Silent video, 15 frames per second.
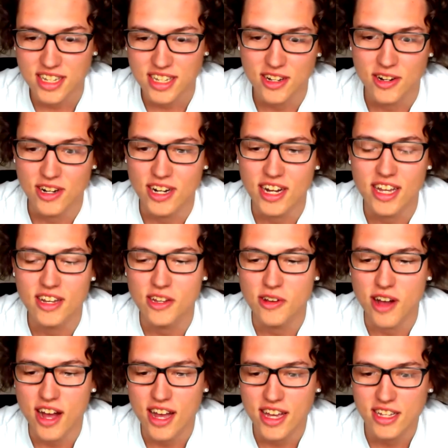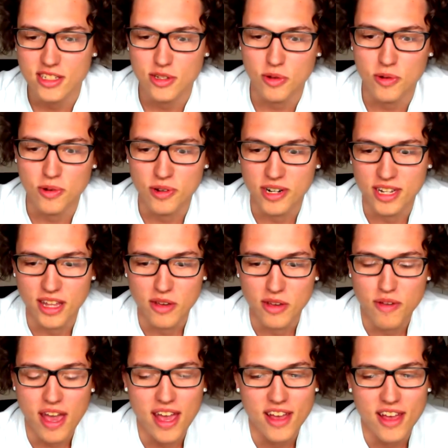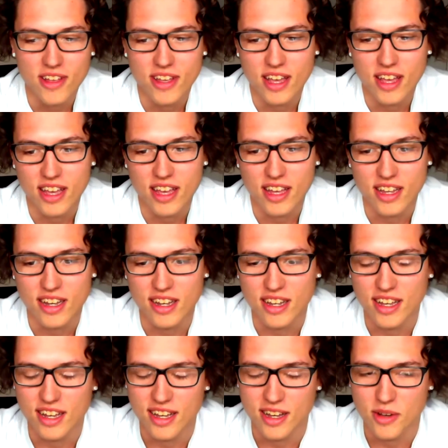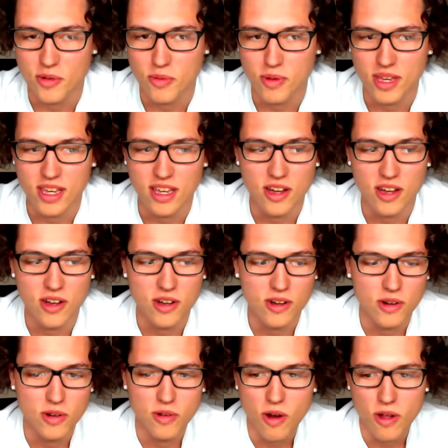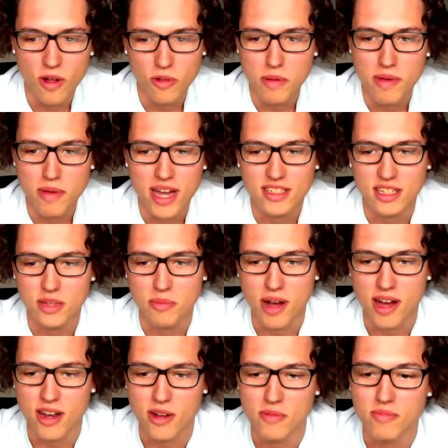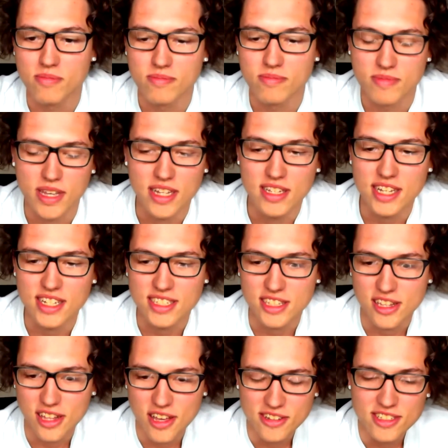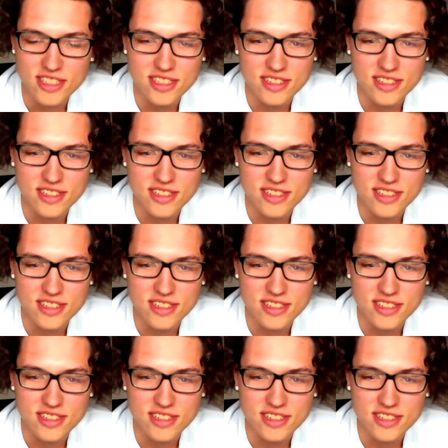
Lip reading: or hit new highs, or they fail and we go all the way back to the bottom and test the lows.